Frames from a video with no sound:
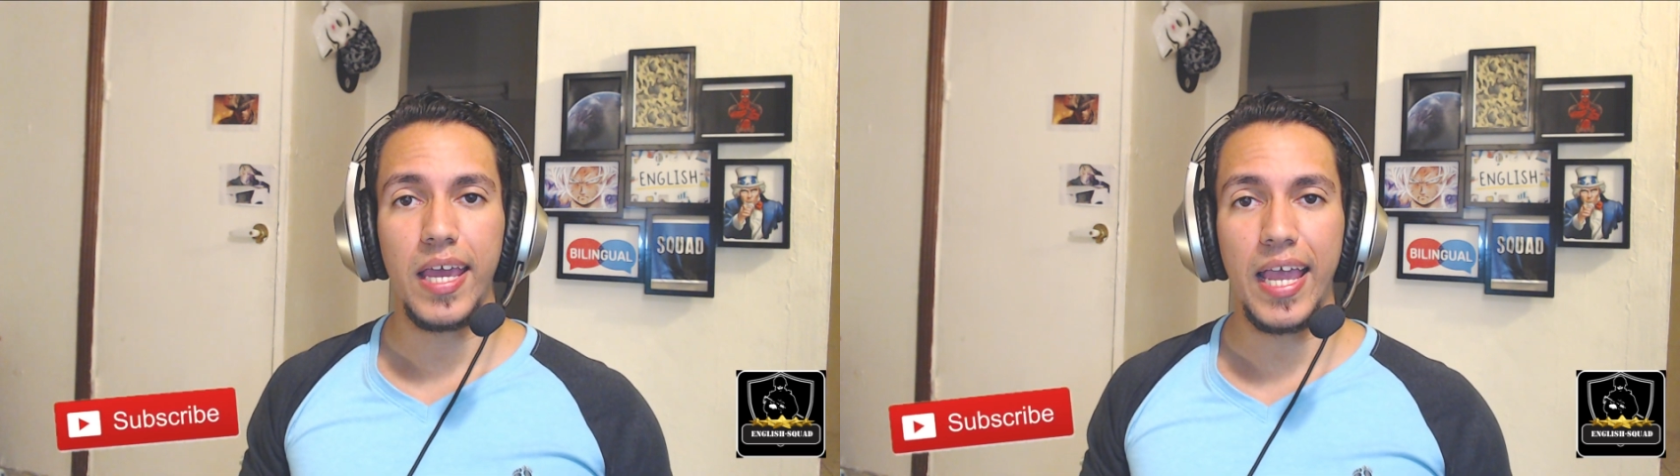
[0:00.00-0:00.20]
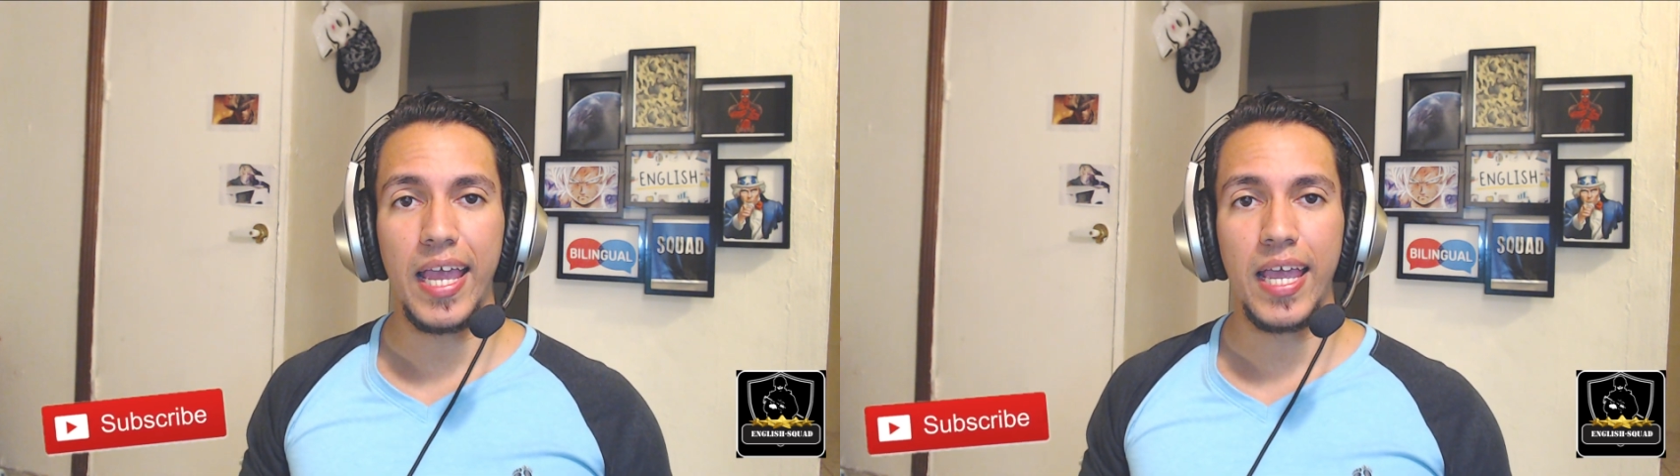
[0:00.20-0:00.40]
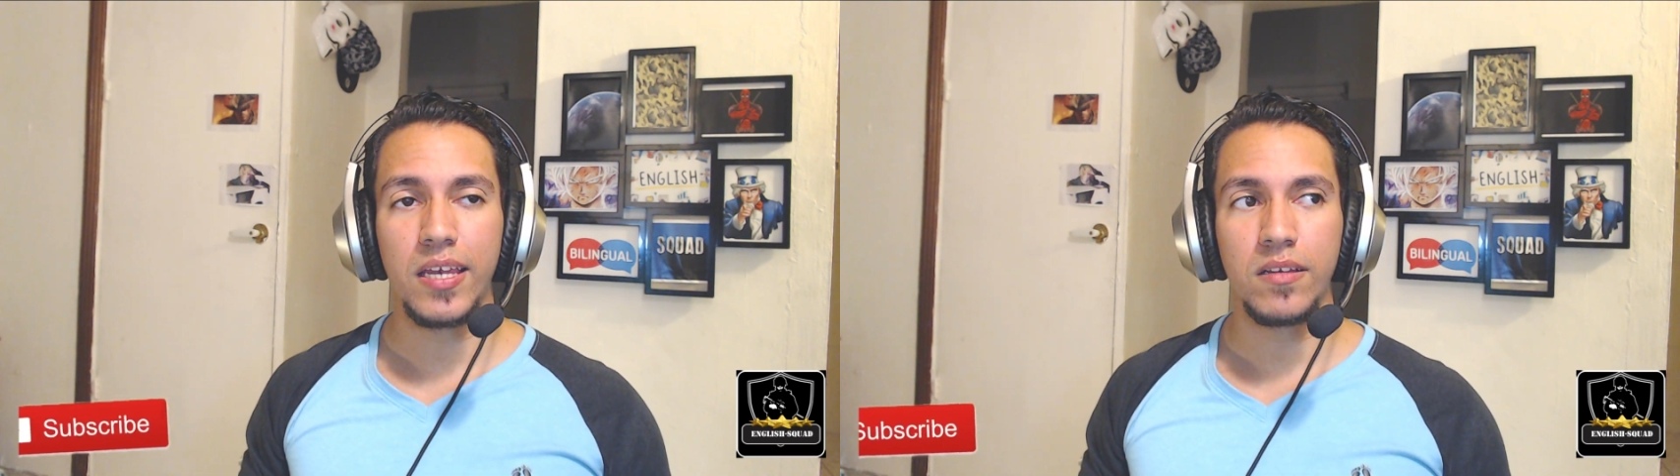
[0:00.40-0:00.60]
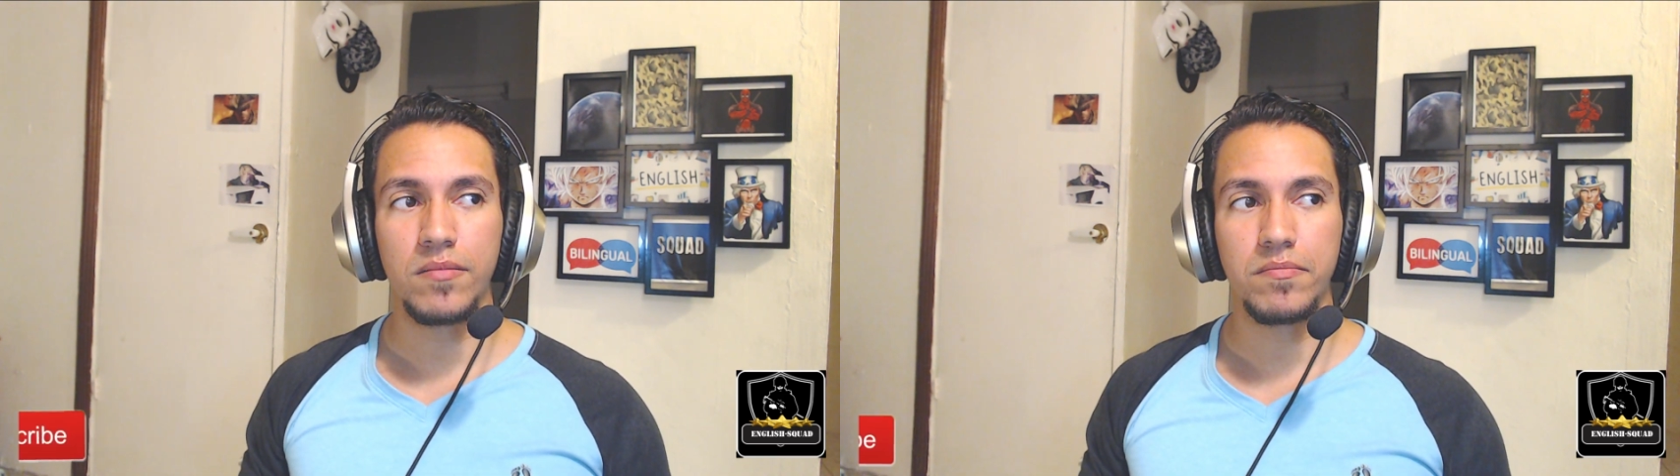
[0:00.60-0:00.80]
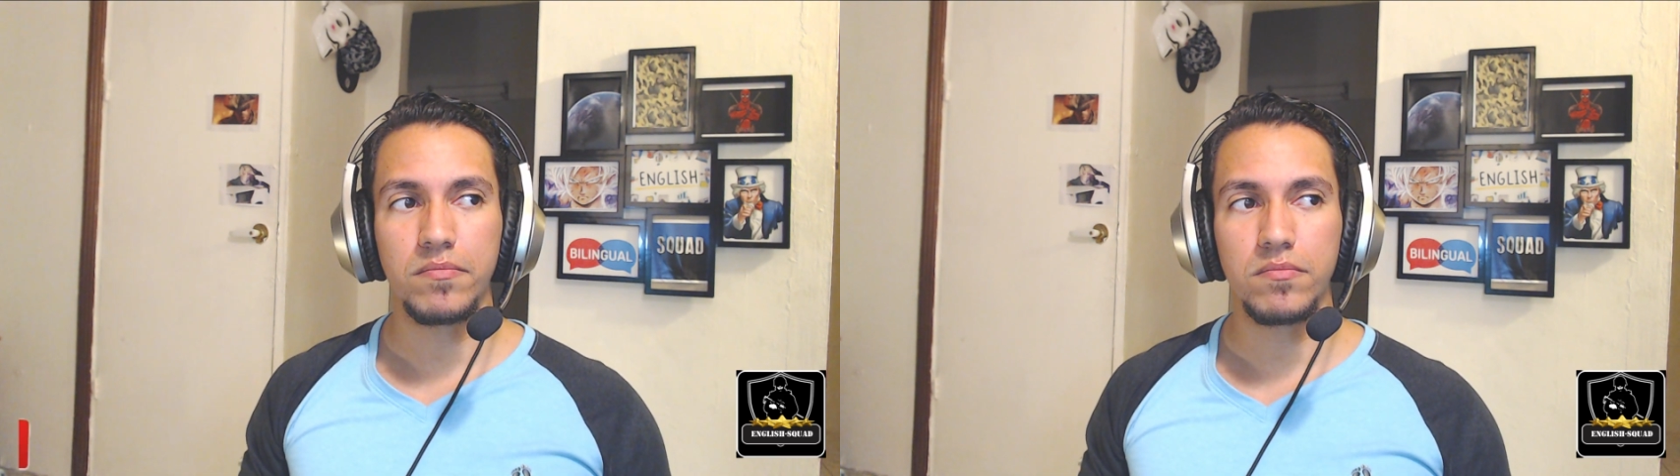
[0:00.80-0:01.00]
And
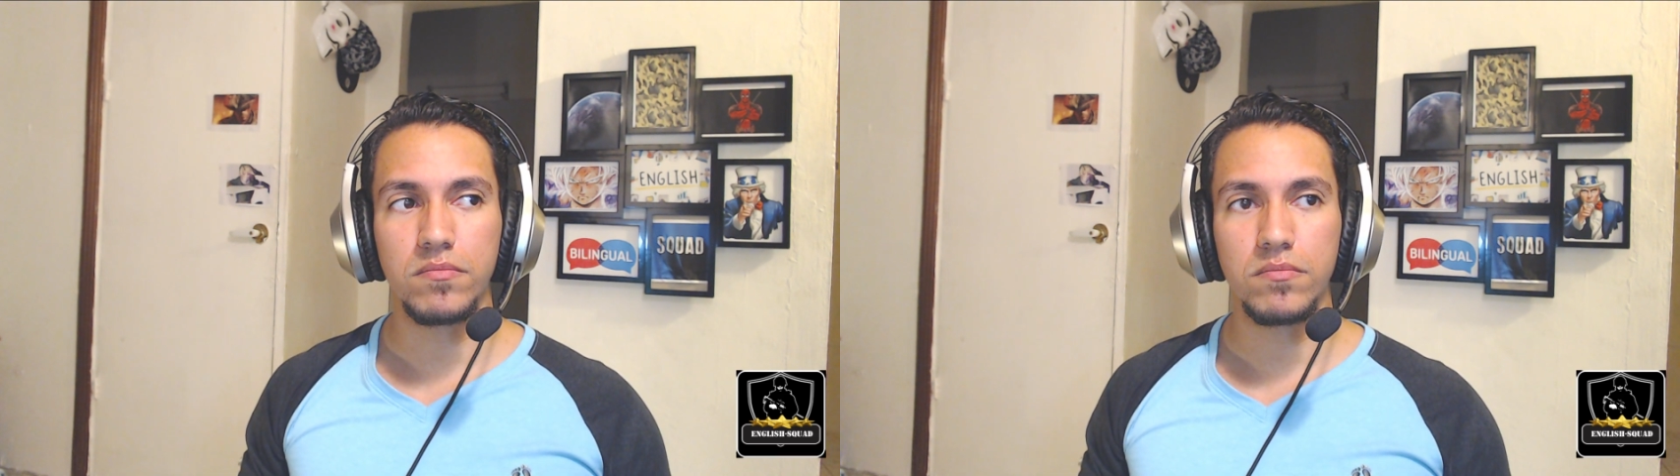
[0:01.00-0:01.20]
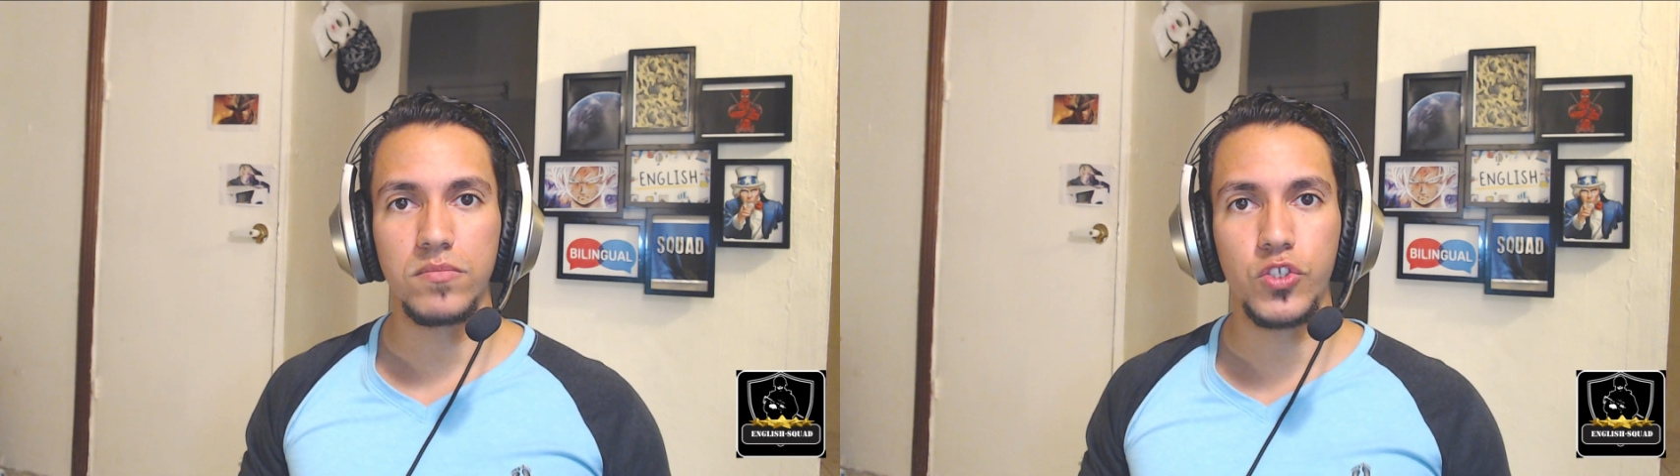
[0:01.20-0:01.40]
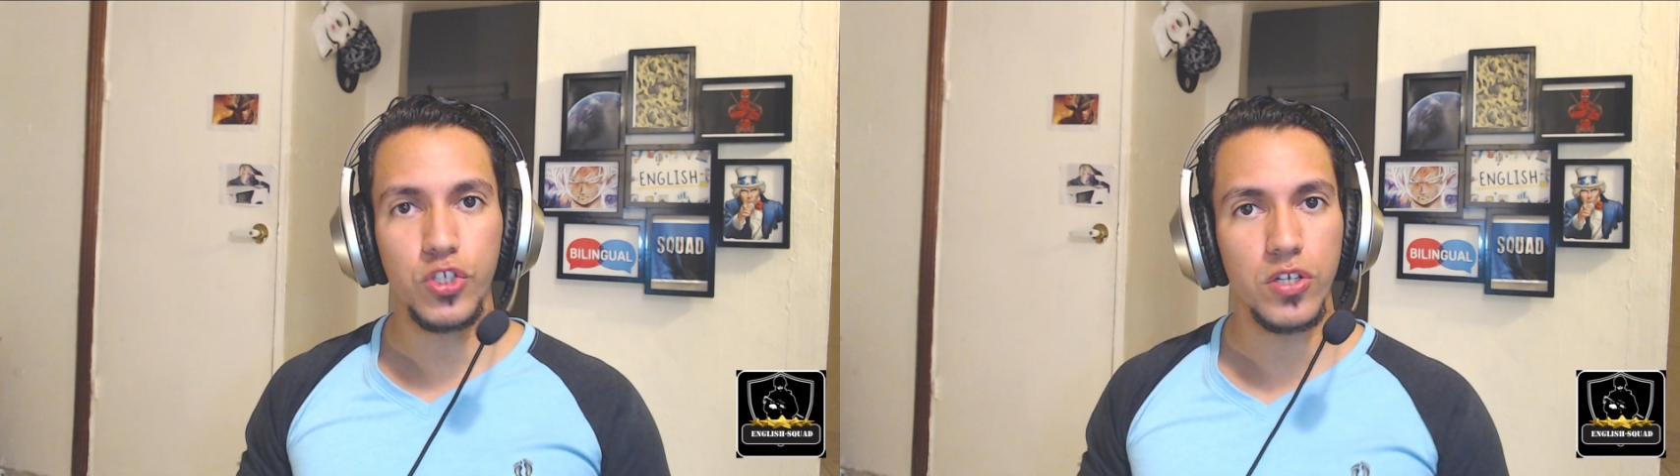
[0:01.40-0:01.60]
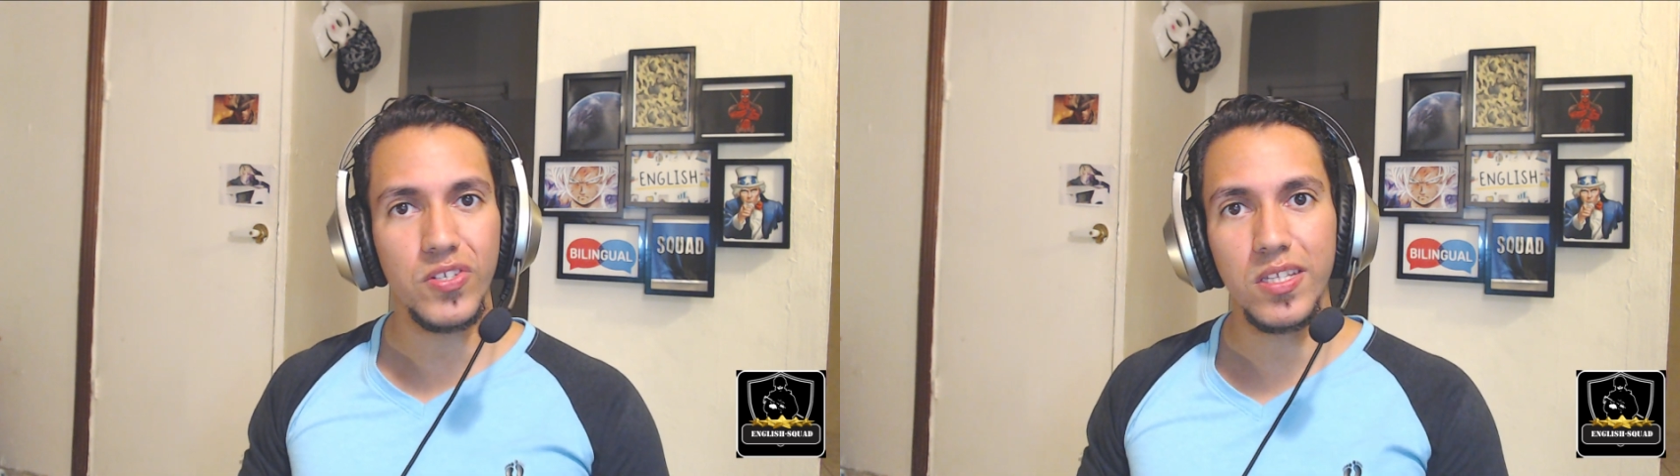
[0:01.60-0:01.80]
just